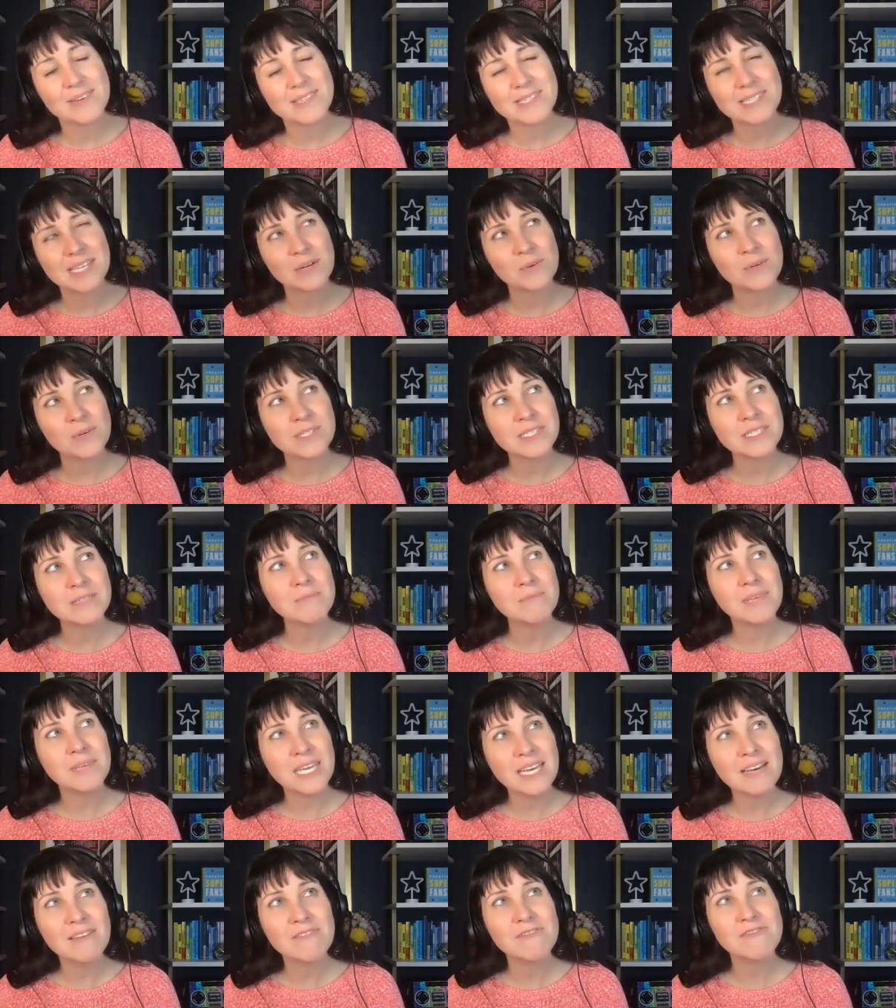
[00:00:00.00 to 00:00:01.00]
was like, well, to
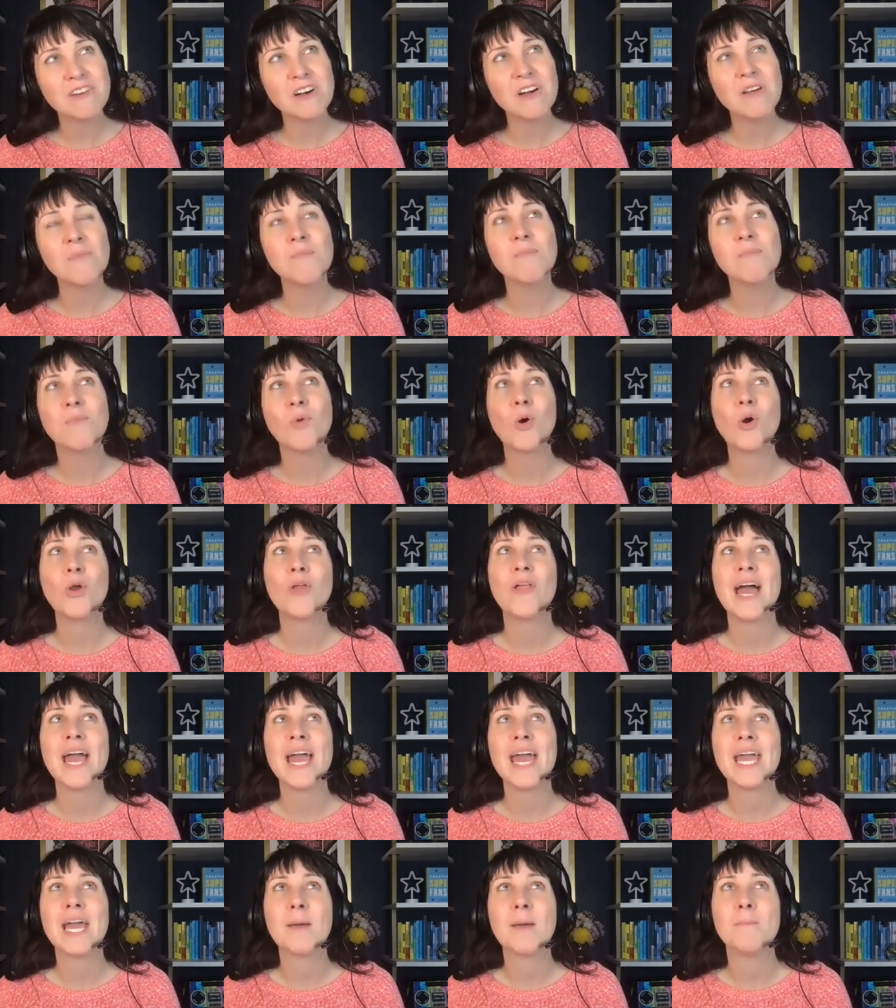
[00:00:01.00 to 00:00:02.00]
me, it felt more
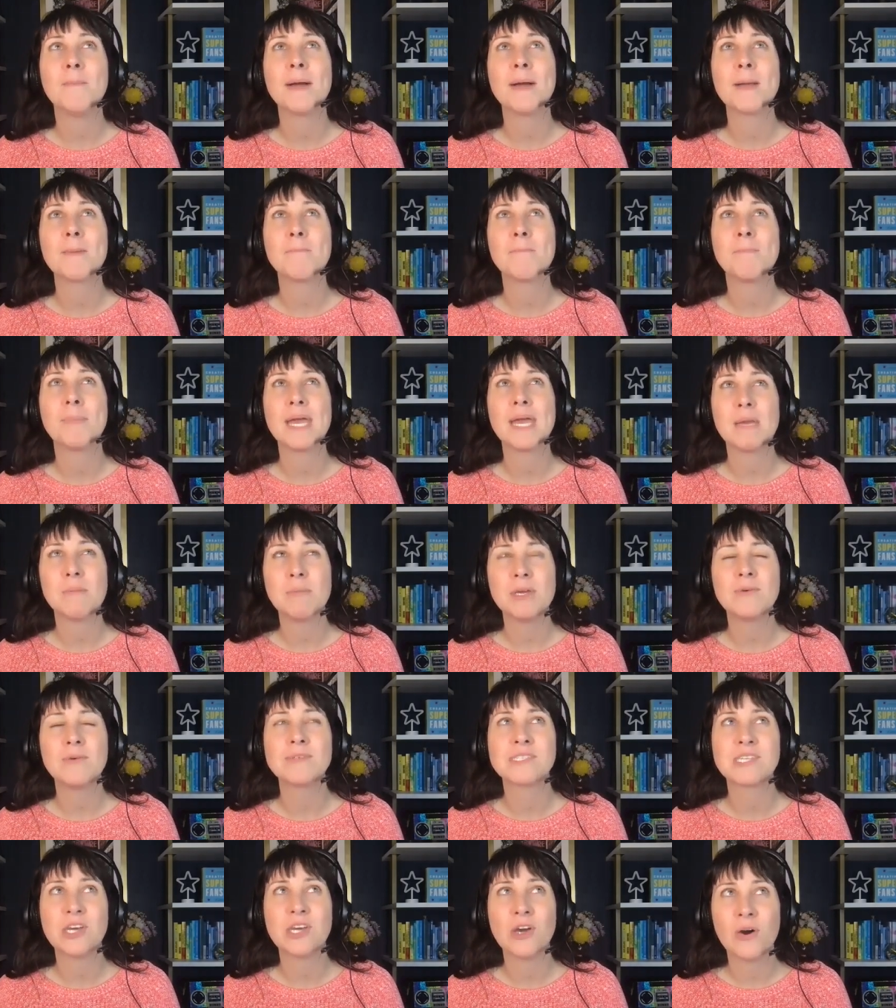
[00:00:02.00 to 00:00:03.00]
like my baby
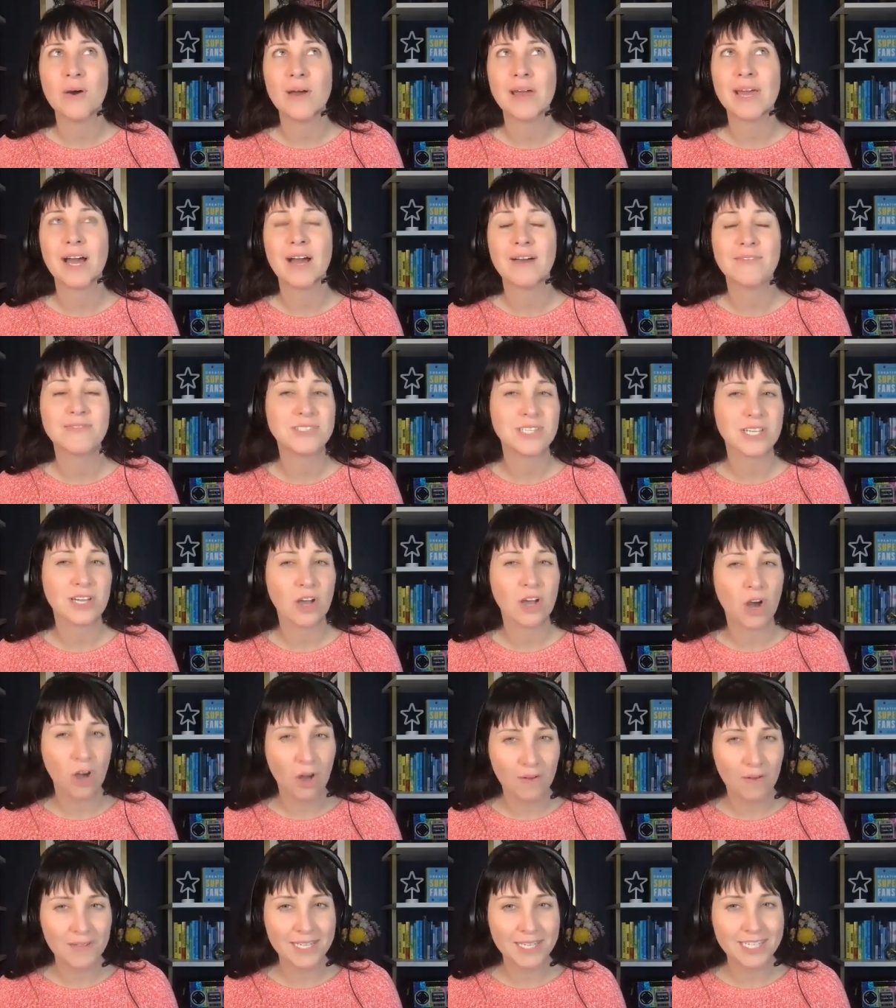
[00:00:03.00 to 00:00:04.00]
was going off to
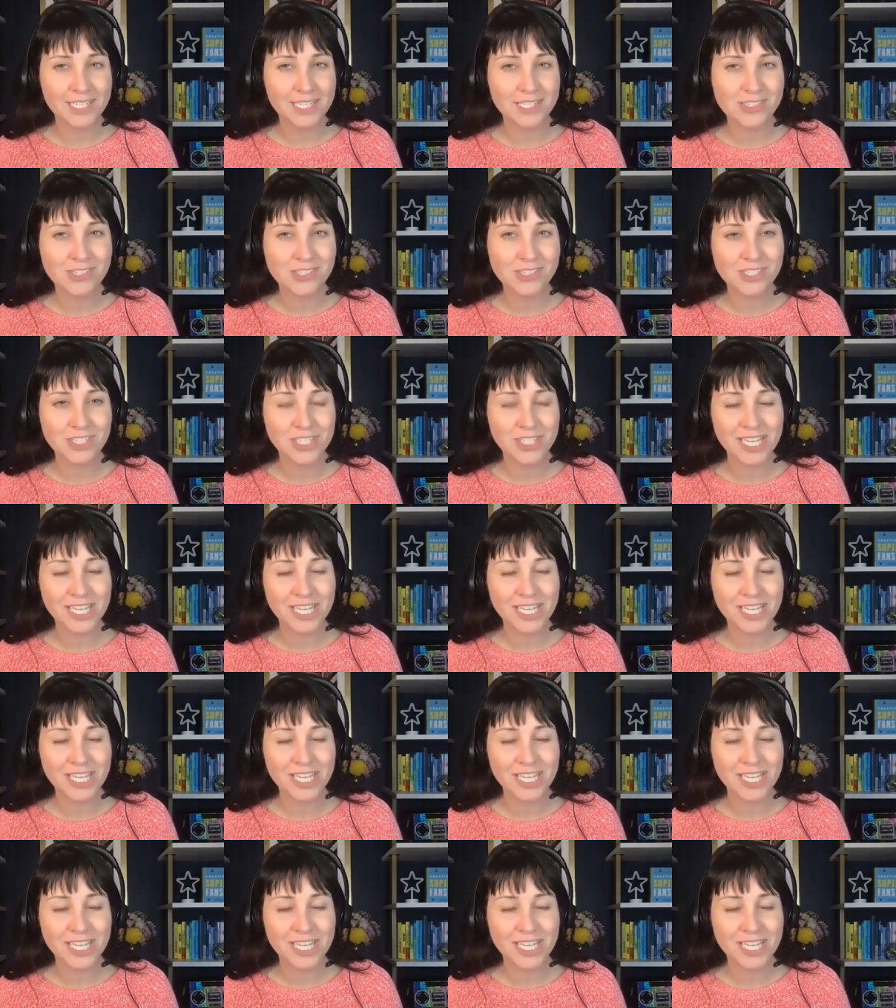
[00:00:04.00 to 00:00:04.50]
college.